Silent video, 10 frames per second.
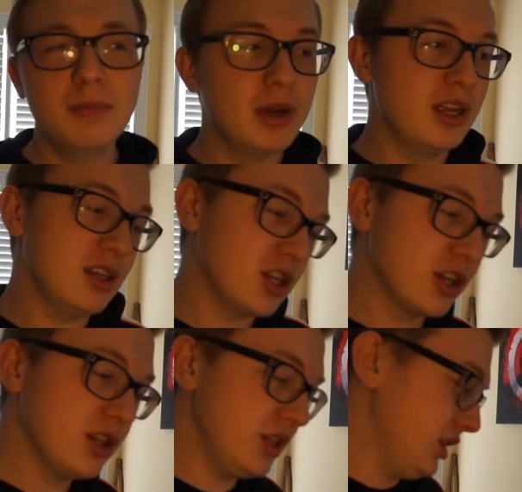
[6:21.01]
but
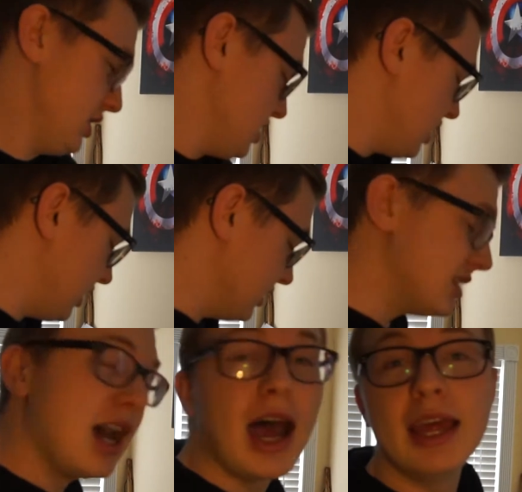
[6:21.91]
currently it is
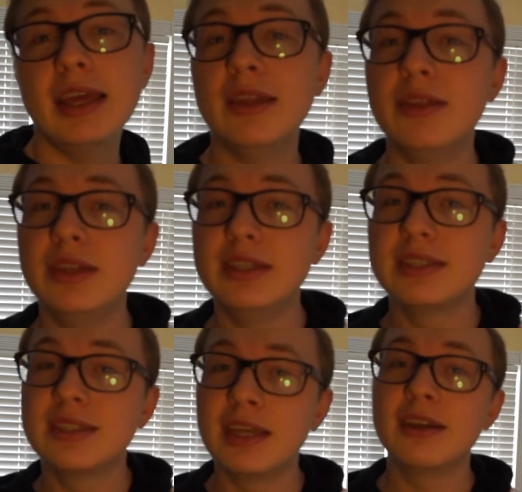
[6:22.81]
not in the
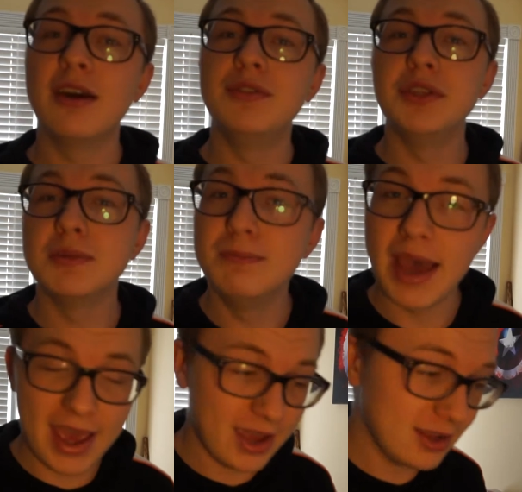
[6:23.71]
state of this
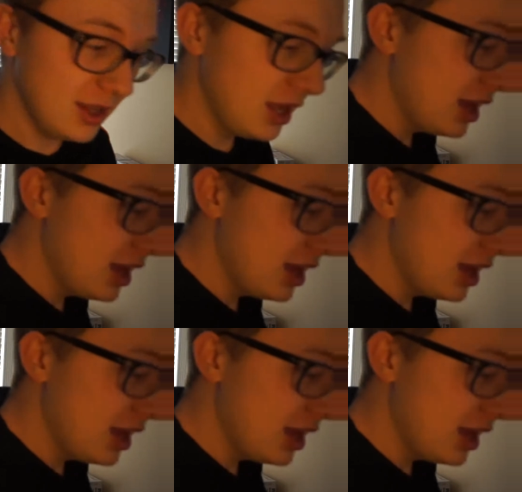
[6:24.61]
bag.